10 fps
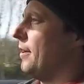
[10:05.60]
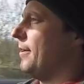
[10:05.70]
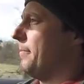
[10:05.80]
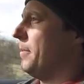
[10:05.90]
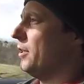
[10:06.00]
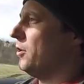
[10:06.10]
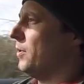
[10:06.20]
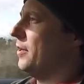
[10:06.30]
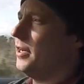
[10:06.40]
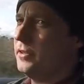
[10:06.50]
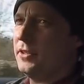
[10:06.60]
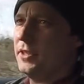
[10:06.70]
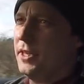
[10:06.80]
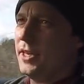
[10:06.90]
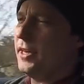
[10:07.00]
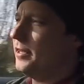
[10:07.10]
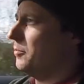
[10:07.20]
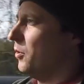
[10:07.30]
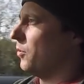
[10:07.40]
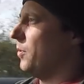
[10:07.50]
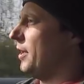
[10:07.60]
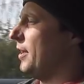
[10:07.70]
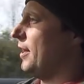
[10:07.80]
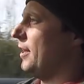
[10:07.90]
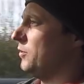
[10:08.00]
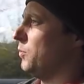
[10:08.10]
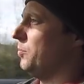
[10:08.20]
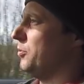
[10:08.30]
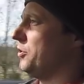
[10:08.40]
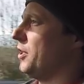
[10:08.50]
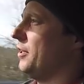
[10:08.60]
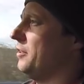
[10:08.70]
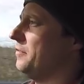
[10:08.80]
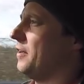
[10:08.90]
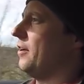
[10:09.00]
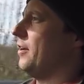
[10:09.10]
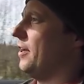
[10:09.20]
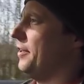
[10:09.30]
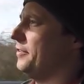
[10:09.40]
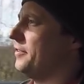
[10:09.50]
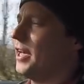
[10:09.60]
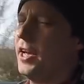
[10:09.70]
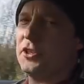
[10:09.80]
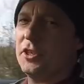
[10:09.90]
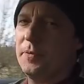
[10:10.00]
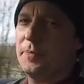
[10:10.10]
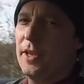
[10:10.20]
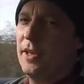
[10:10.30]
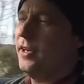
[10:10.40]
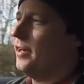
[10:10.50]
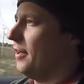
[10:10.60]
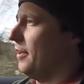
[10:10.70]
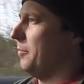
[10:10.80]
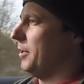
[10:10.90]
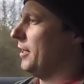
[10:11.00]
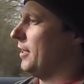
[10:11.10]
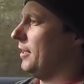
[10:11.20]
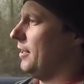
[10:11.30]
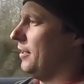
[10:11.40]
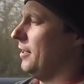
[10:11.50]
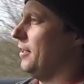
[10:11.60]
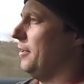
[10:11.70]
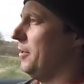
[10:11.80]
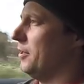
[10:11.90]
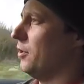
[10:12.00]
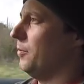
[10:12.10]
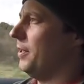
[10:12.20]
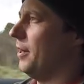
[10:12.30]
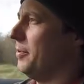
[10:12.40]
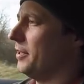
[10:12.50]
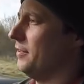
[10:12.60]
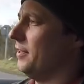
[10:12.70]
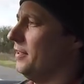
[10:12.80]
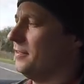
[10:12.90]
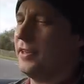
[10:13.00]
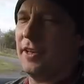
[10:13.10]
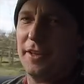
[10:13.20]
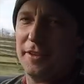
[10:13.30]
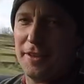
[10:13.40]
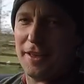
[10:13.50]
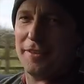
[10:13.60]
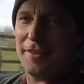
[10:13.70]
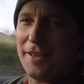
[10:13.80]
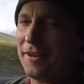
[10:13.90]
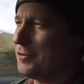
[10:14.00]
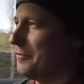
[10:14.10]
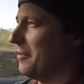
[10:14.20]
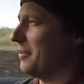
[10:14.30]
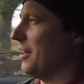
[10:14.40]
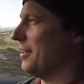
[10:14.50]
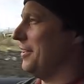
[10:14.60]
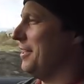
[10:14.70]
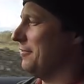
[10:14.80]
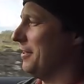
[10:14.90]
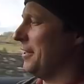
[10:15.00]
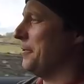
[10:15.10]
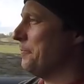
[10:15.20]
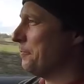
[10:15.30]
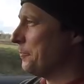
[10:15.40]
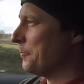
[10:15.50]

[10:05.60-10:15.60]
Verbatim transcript: Um, I'll go out onto the, uh, the motorway and push on as far as Cashel, and I might get a, a bit of grub there because it is uh, after five o'clock in the evening now.